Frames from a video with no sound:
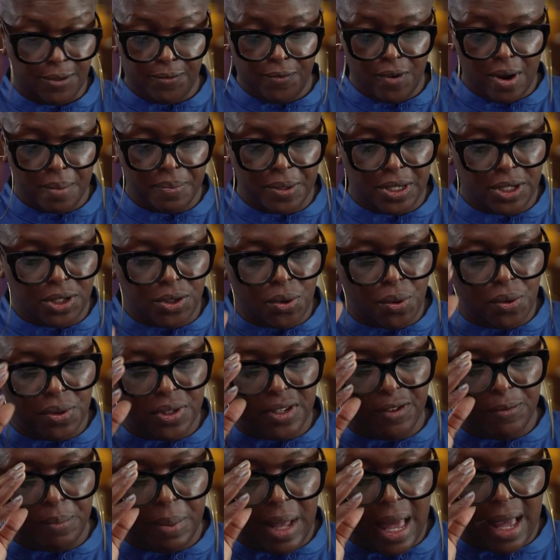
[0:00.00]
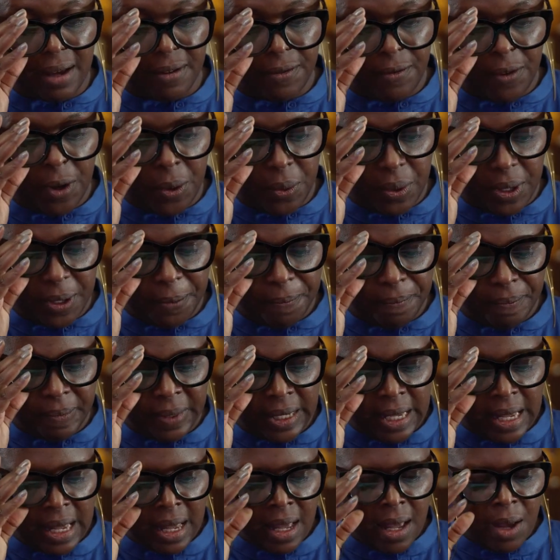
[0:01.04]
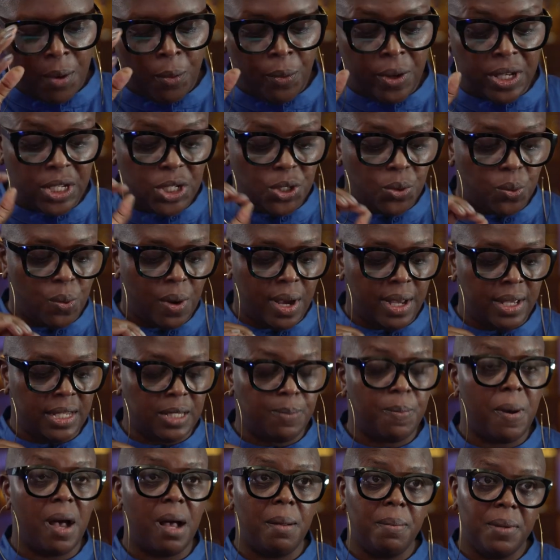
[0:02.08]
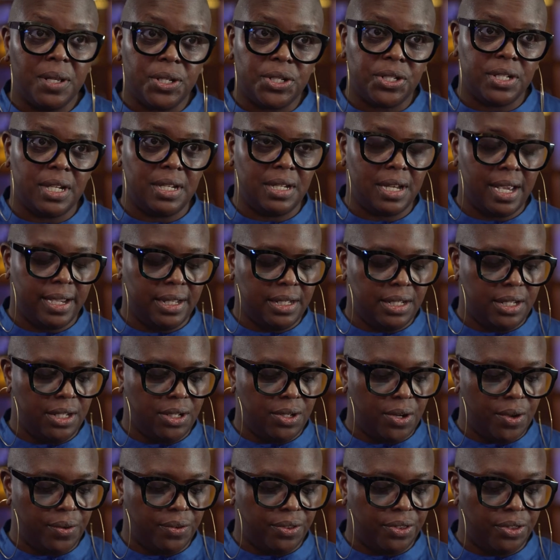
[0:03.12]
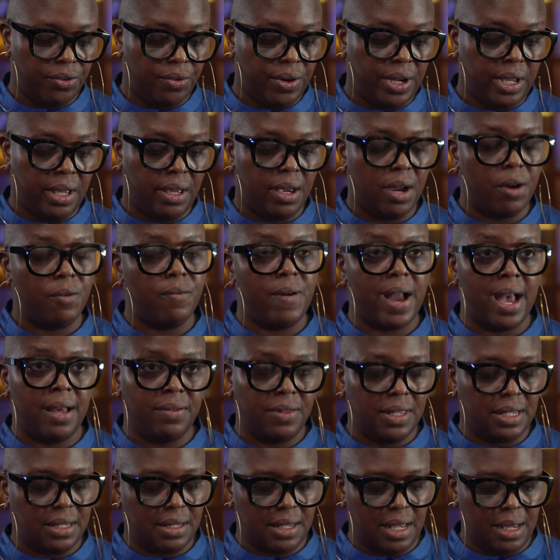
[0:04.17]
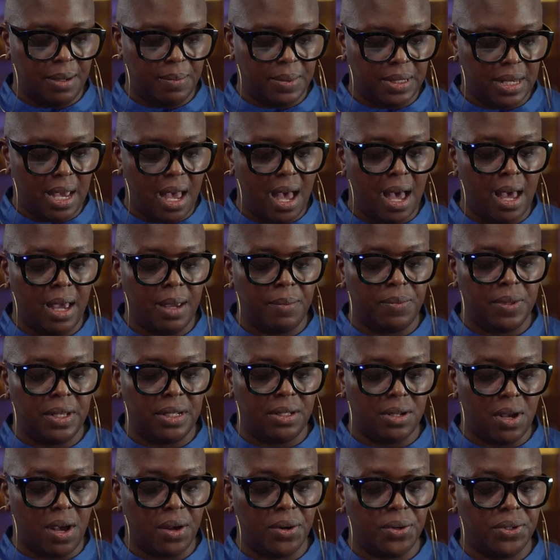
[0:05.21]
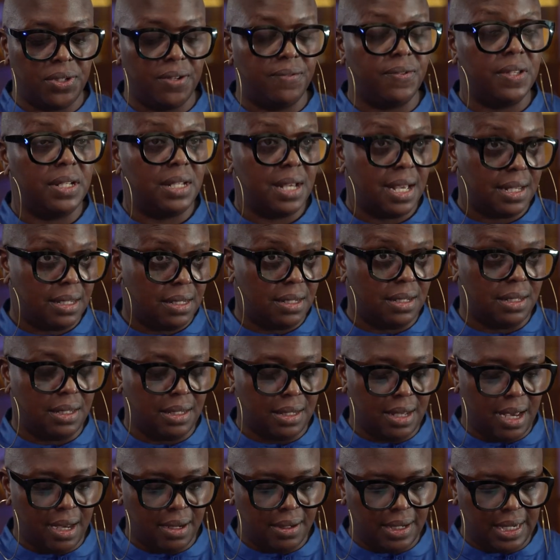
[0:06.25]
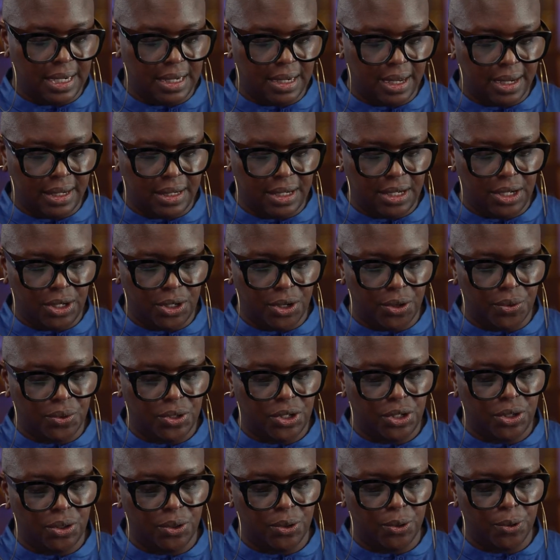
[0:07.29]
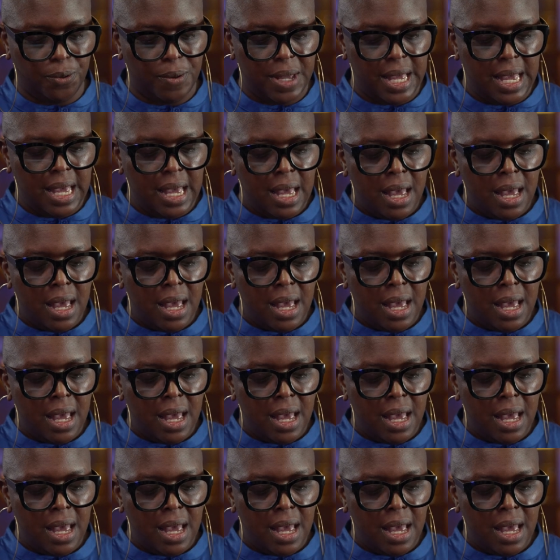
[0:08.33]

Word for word: from the Souls of Black Folk, which was published in nineteen oh three, around the same time that Daughters of the Dust is set in nineteen oh two.